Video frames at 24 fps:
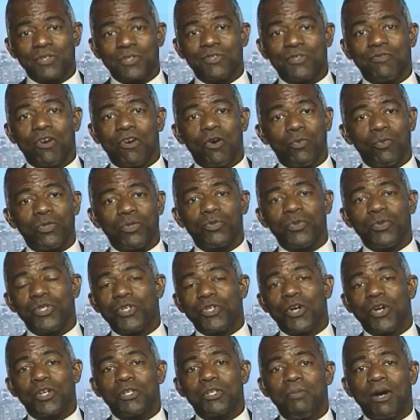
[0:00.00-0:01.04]
Nexavar, which we
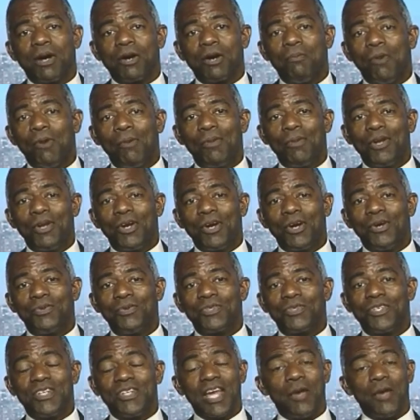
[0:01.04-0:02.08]
talked about a moment
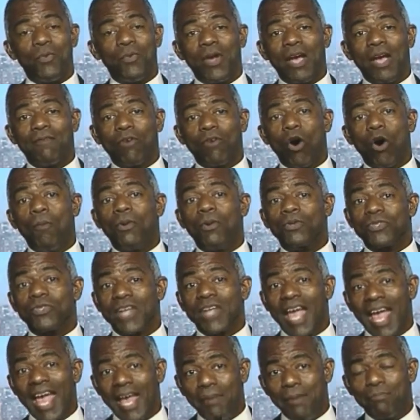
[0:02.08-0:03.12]
ago. Today, we have
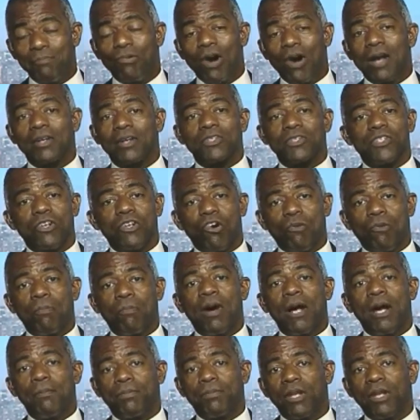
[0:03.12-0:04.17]
almost eight products in our
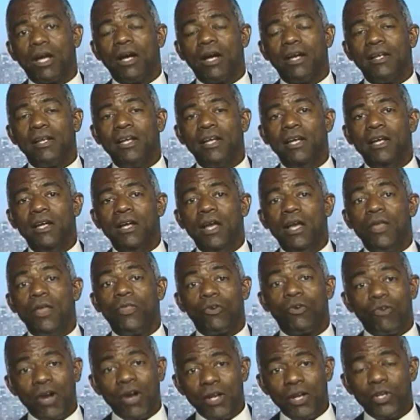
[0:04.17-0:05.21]
pipeline.
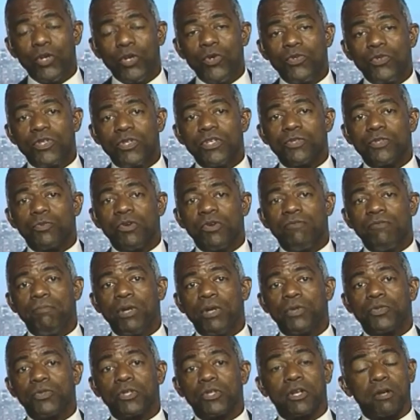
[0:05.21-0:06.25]
The great news is we've
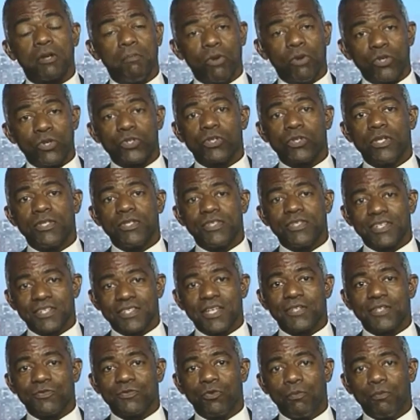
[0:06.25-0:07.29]
built a commercially
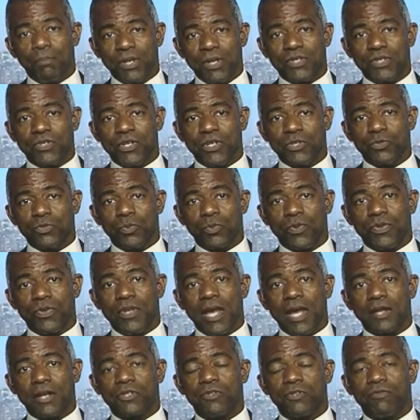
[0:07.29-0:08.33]
successful business with
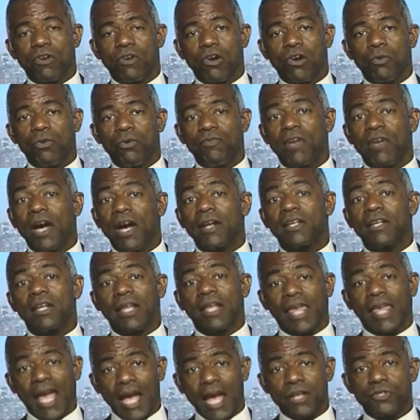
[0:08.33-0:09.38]
Nexavar. We've got
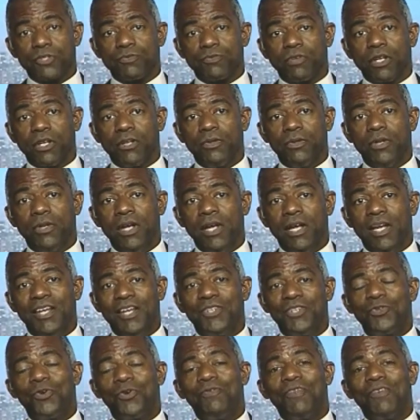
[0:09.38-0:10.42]
cash flow
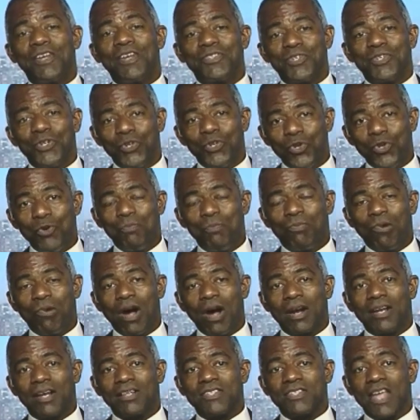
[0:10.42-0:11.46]
to invest in new
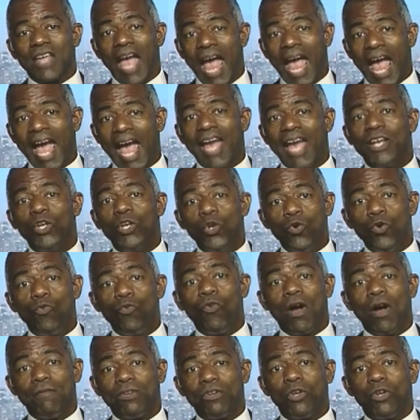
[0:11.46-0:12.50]
products and new
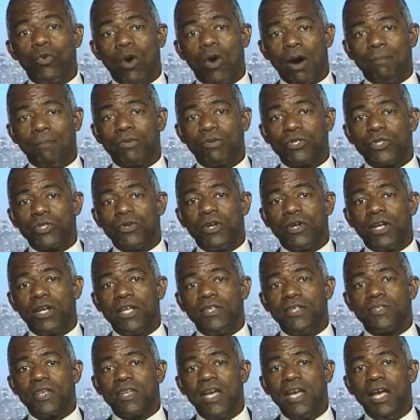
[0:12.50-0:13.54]
revenue
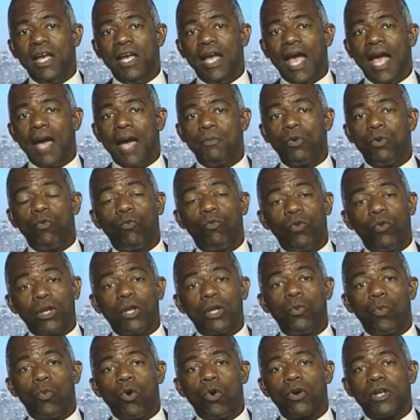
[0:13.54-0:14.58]
opportunities, and we're
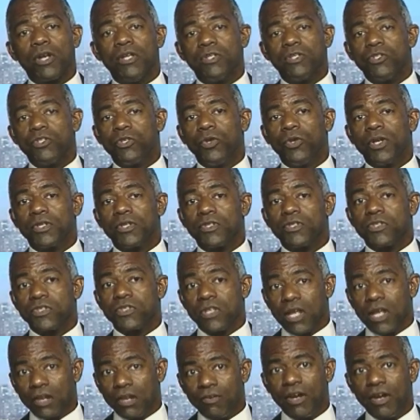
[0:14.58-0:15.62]
really working to
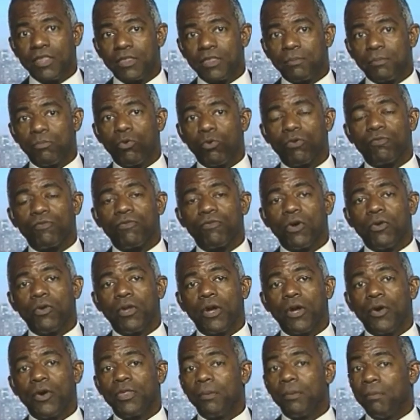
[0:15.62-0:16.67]
accelerate the
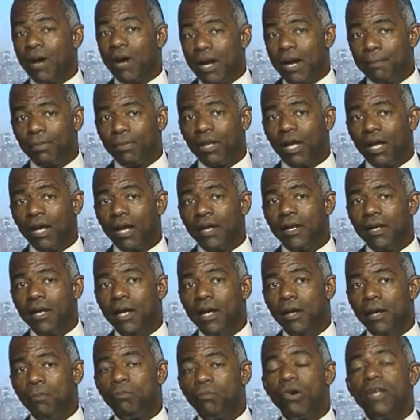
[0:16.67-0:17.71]
portfolio and the pipeline,
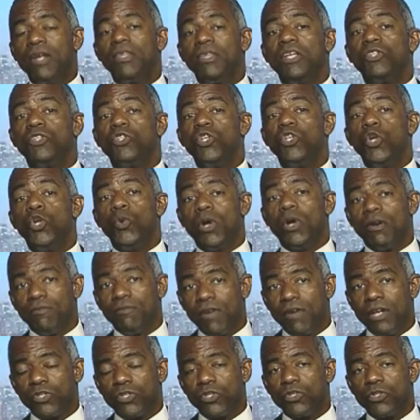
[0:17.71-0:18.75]
bring these new
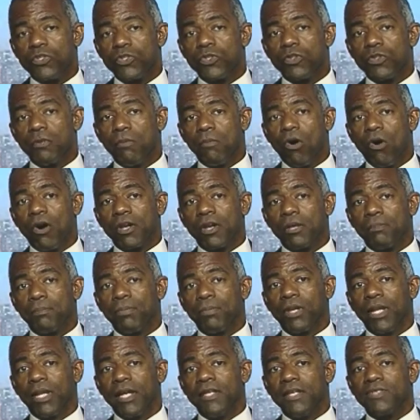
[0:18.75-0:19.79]
innovations to the
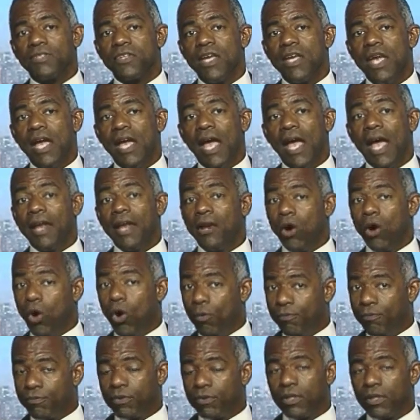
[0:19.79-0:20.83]
marketplace, and
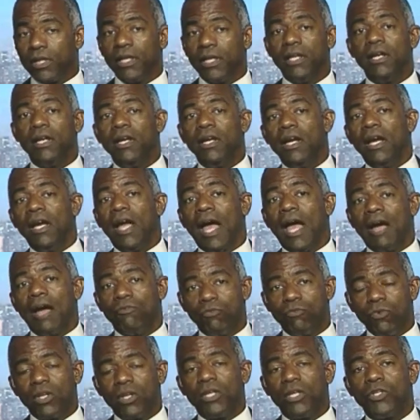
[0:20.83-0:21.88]
hopefully
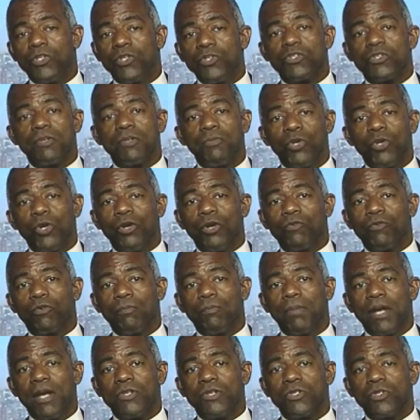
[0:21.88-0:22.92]
uh, really do some good
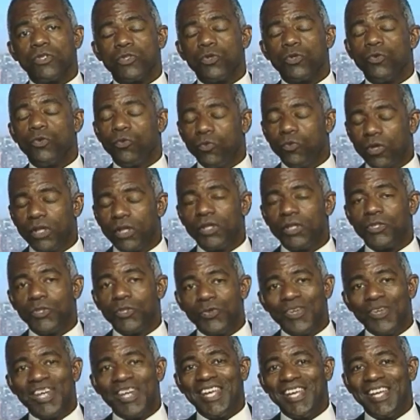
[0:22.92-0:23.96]
for patients who really
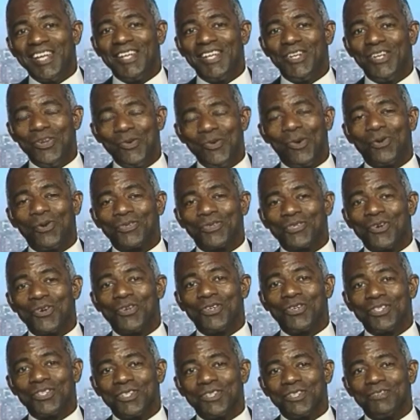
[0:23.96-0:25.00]
do need new
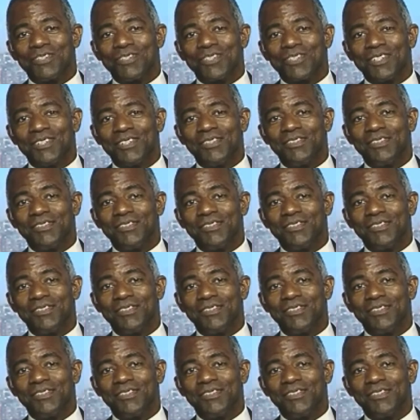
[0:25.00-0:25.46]
alternatives.